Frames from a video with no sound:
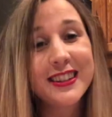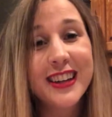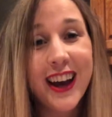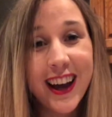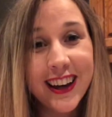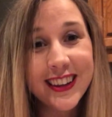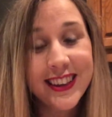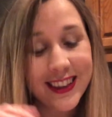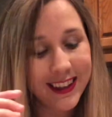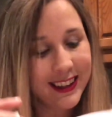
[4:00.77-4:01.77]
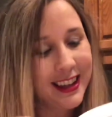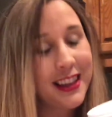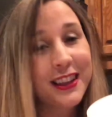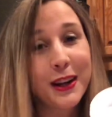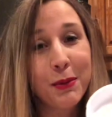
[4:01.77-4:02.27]
Tux,
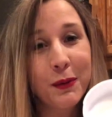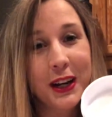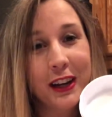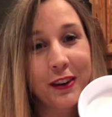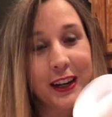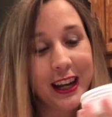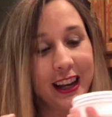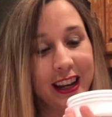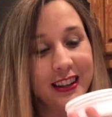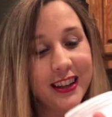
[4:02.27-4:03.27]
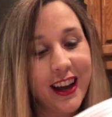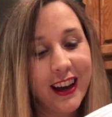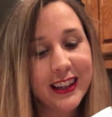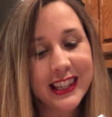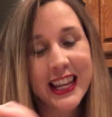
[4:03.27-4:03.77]
the #1 ingredient in
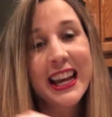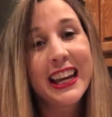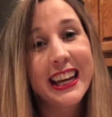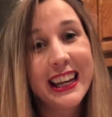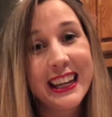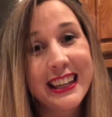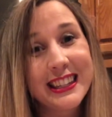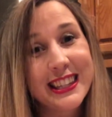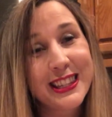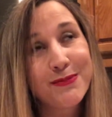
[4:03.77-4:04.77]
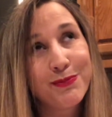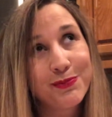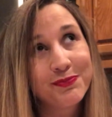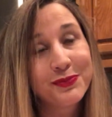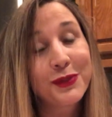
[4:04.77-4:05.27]
Tux is
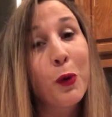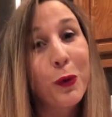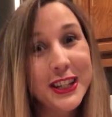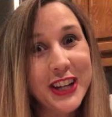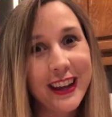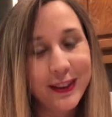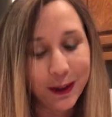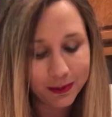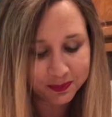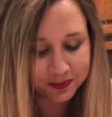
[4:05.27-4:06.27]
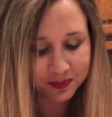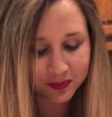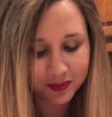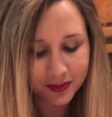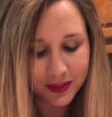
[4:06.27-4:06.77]
witch hazel.
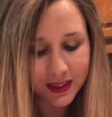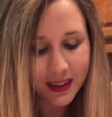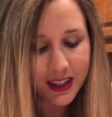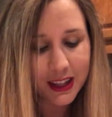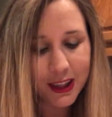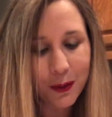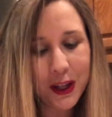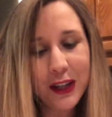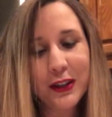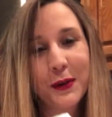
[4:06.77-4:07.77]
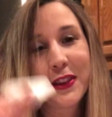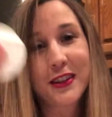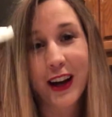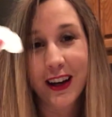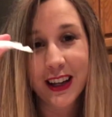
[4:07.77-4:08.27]
So what you do with the
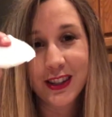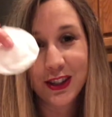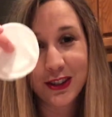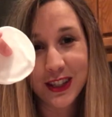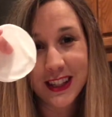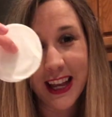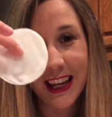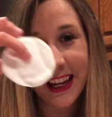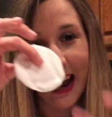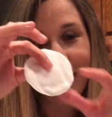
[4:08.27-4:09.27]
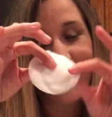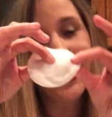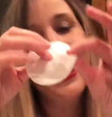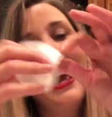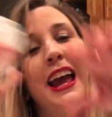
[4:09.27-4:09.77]
Tux is you just take it out
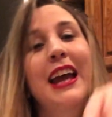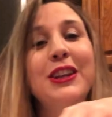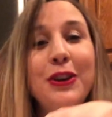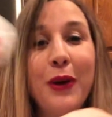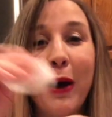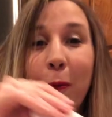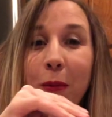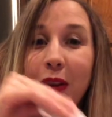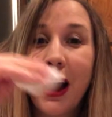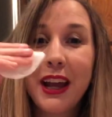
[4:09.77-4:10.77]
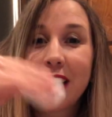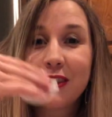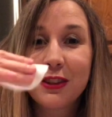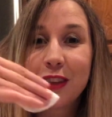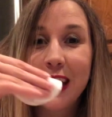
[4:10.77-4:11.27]
and you apply it
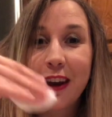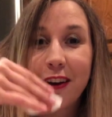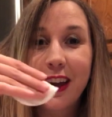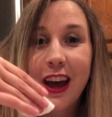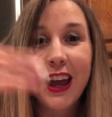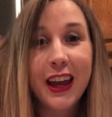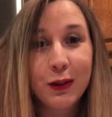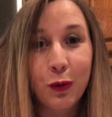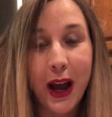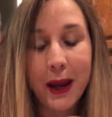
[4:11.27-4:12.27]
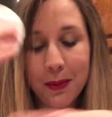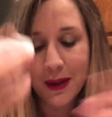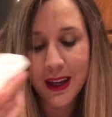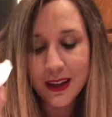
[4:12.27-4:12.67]
to the area and wipe.